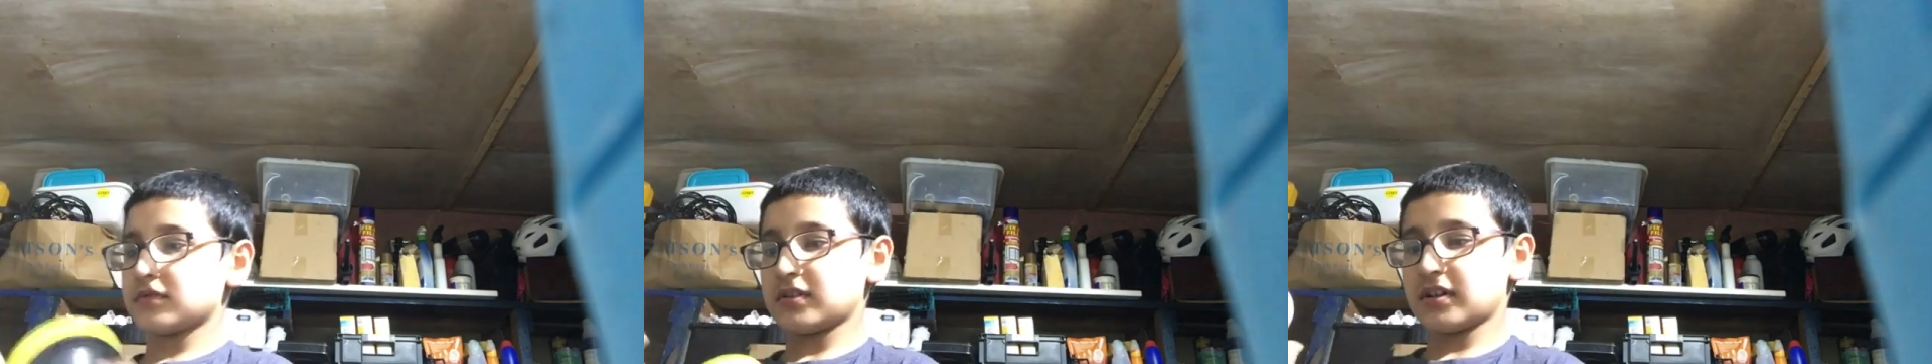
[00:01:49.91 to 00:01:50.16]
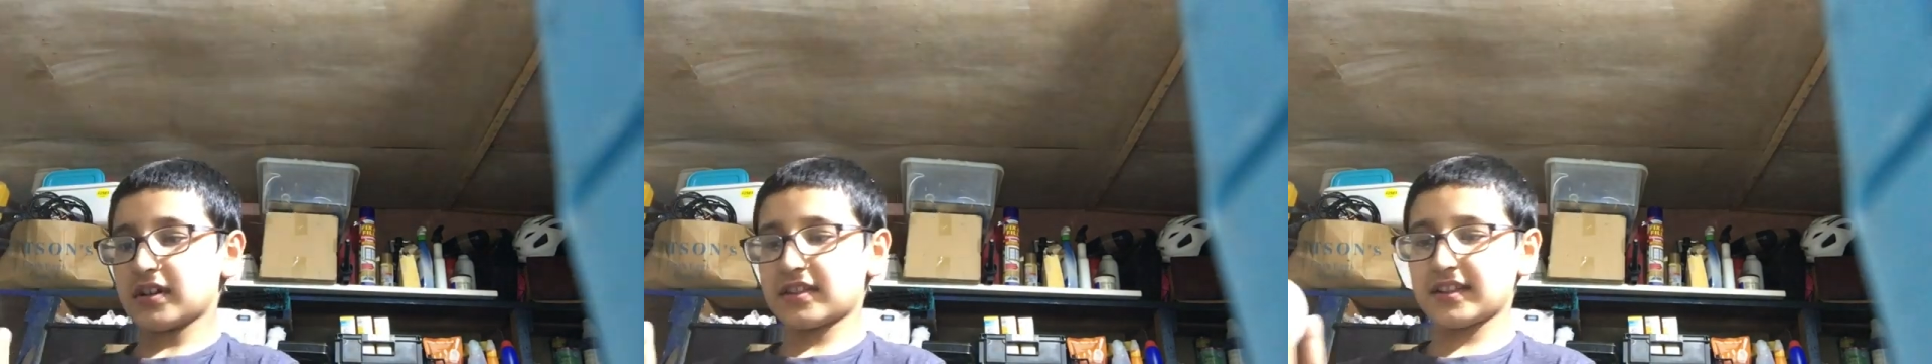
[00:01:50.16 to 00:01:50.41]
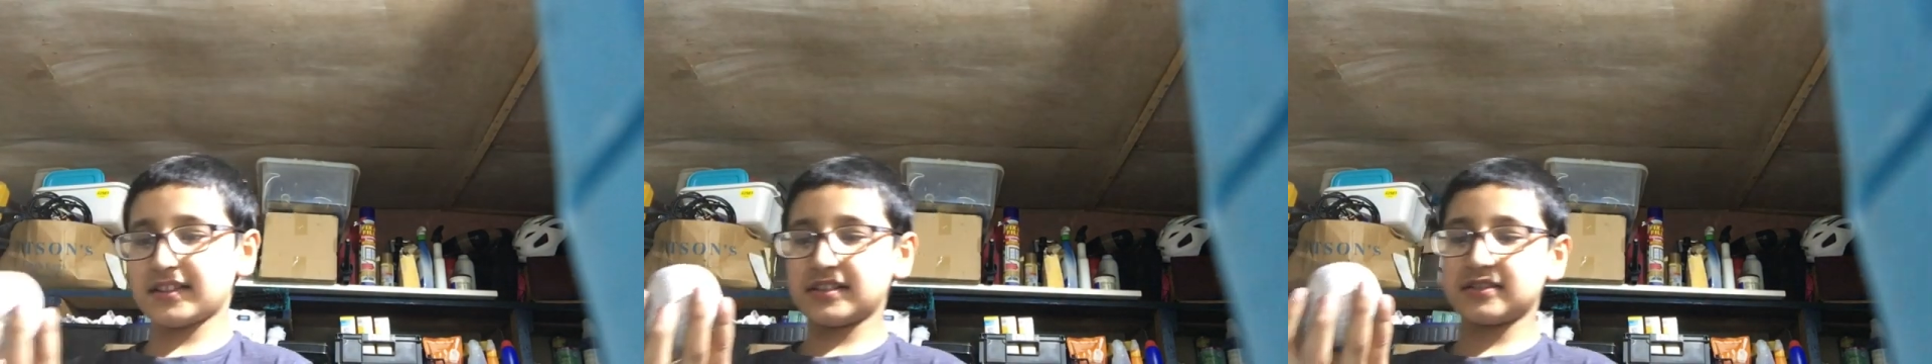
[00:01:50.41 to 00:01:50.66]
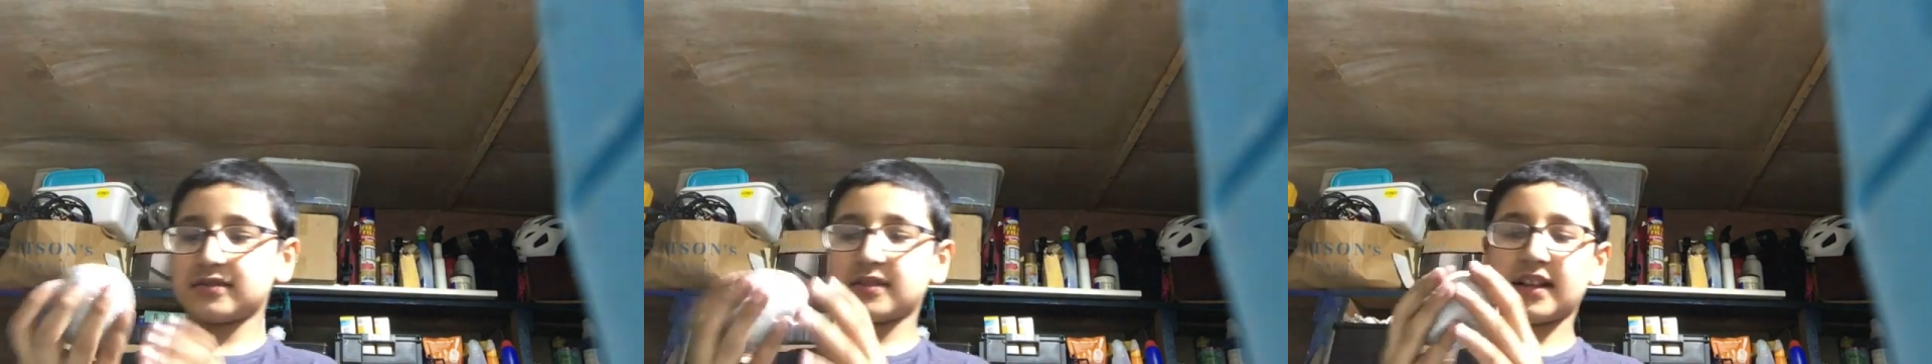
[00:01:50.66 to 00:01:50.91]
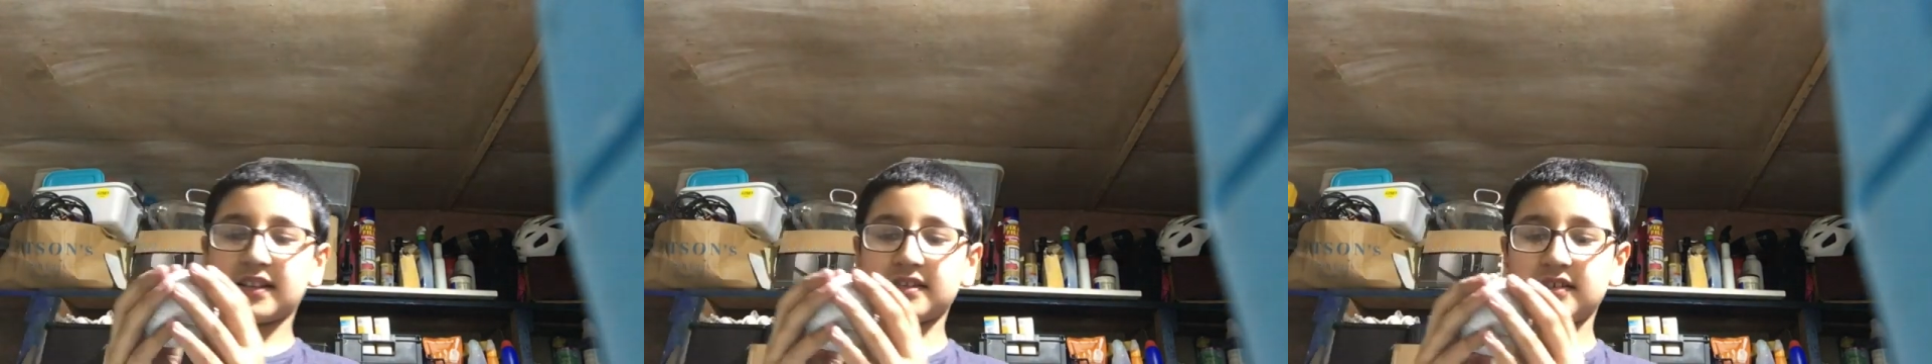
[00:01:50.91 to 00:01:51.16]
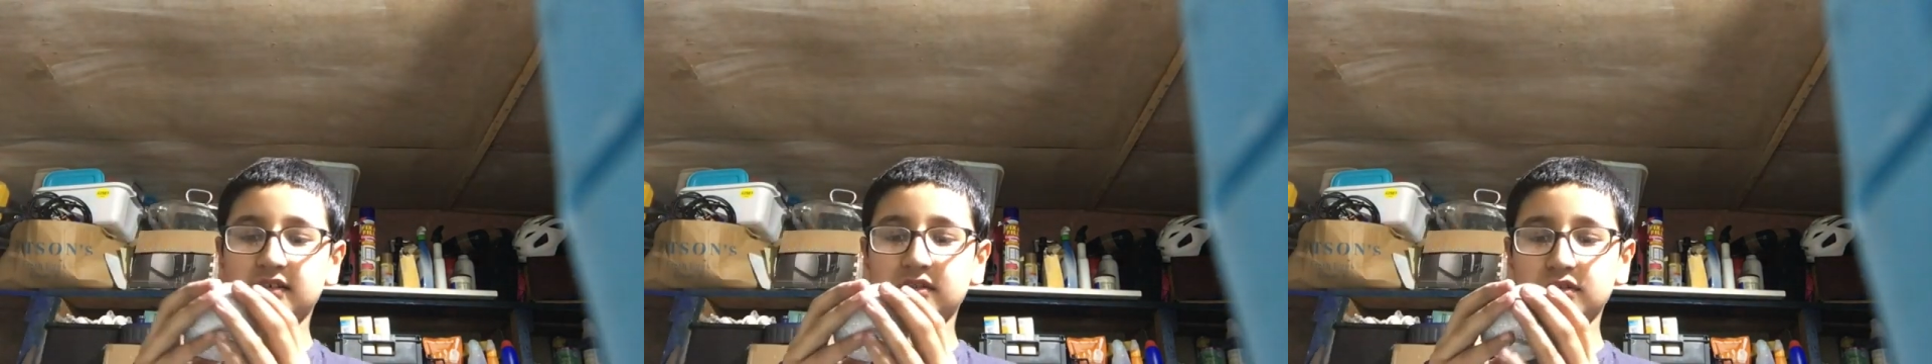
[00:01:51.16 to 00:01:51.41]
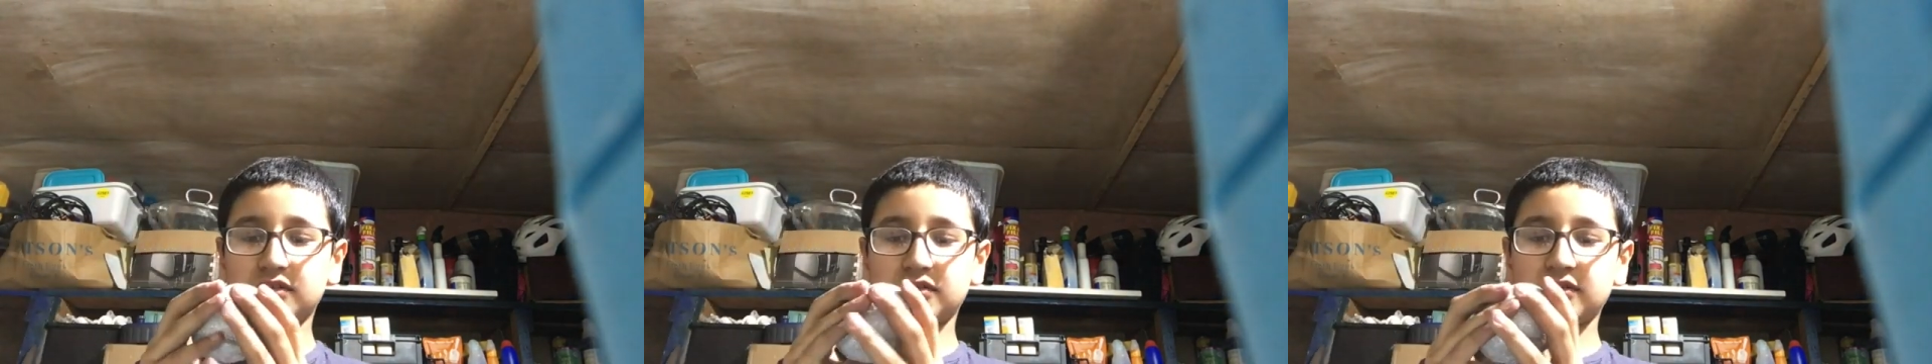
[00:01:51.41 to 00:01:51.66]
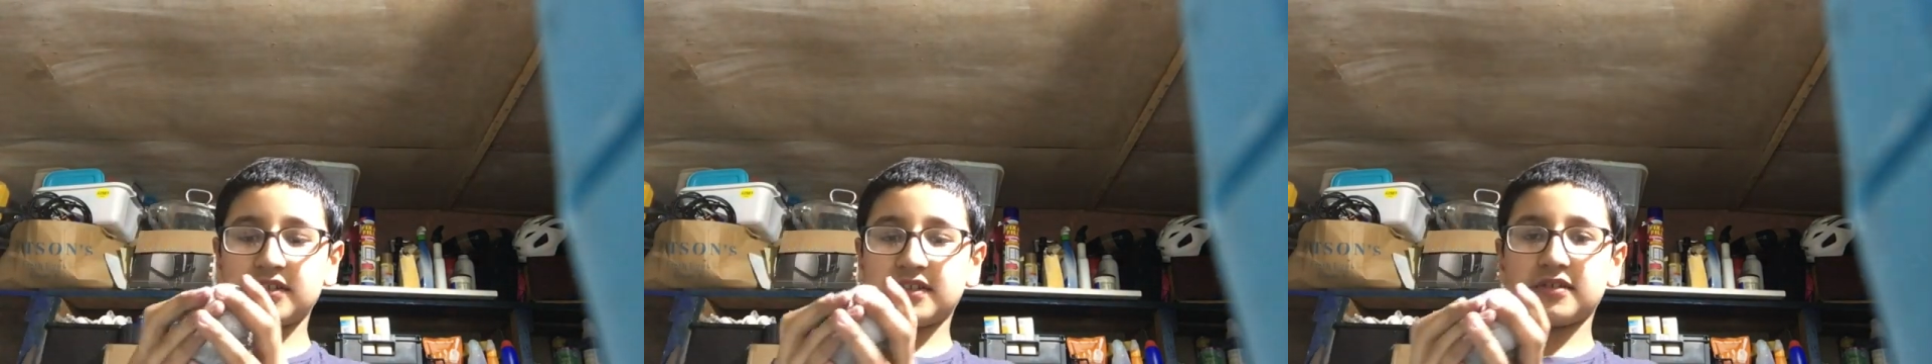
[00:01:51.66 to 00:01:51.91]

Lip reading: I think this is actually a good choice.